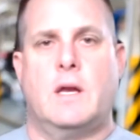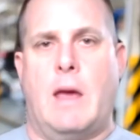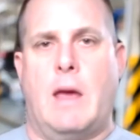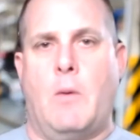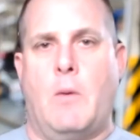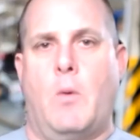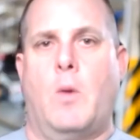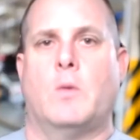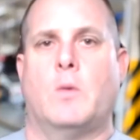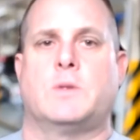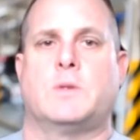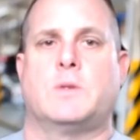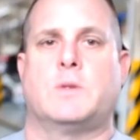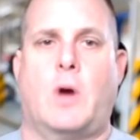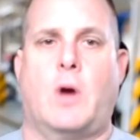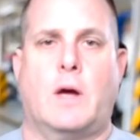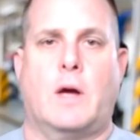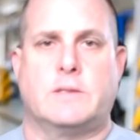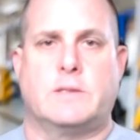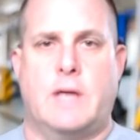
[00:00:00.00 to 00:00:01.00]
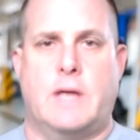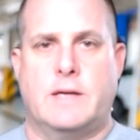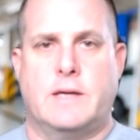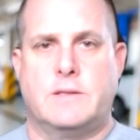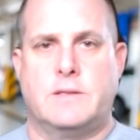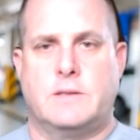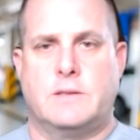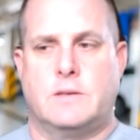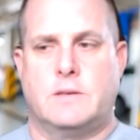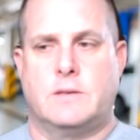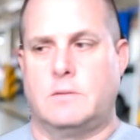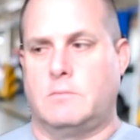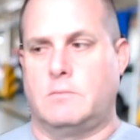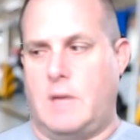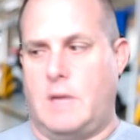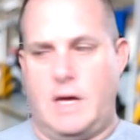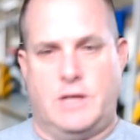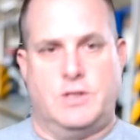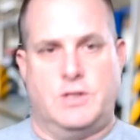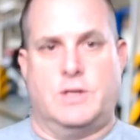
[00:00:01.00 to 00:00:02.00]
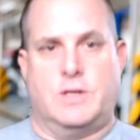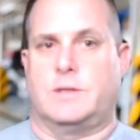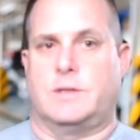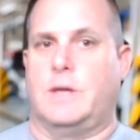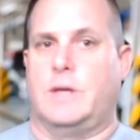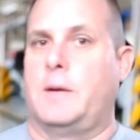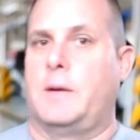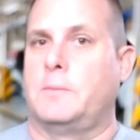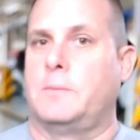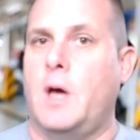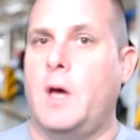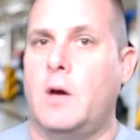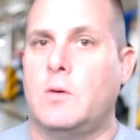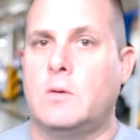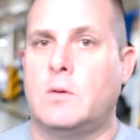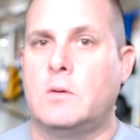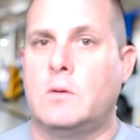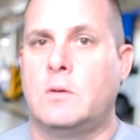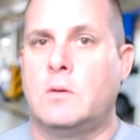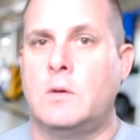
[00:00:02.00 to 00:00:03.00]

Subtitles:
and what was the process? And just let them go.